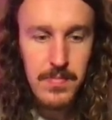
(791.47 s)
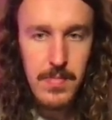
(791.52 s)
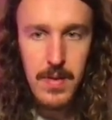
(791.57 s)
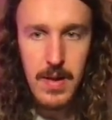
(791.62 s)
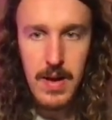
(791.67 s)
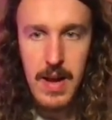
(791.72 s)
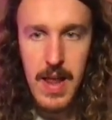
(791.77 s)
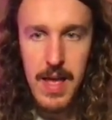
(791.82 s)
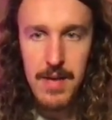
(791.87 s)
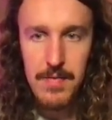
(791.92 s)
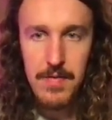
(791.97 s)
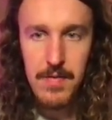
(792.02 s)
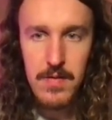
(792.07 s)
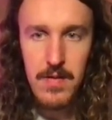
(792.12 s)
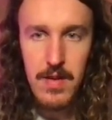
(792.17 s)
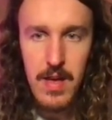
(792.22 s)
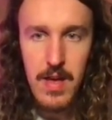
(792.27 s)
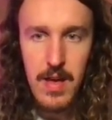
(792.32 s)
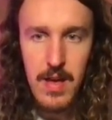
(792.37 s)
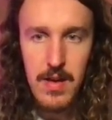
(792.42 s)
left,
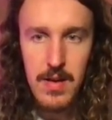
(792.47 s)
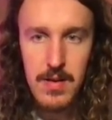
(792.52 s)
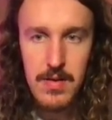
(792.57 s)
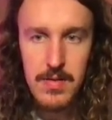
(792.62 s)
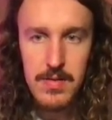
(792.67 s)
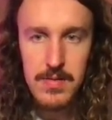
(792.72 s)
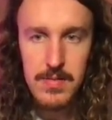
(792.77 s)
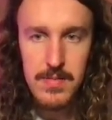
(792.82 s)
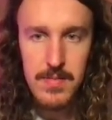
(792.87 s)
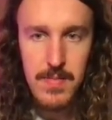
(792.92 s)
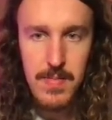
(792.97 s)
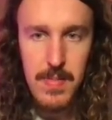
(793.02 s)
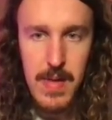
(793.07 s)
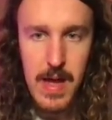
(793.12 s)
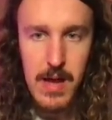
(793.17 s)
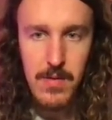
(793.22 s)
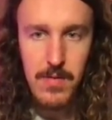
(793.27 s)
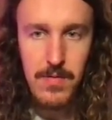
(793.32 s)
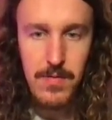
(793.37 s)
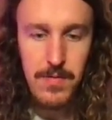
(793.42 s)
and
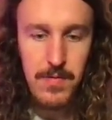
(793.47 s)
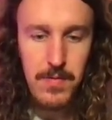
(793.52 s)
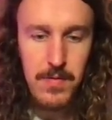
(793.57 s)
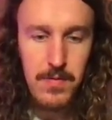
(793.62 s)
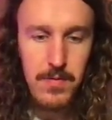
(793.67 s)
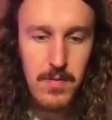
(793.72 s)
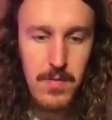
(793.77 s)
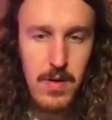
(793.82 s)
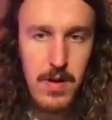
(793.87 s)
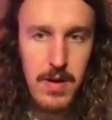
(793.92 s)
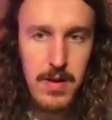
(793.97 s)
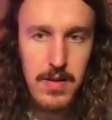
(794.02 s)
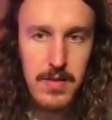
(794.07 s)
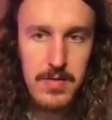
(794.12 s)
mouth, right.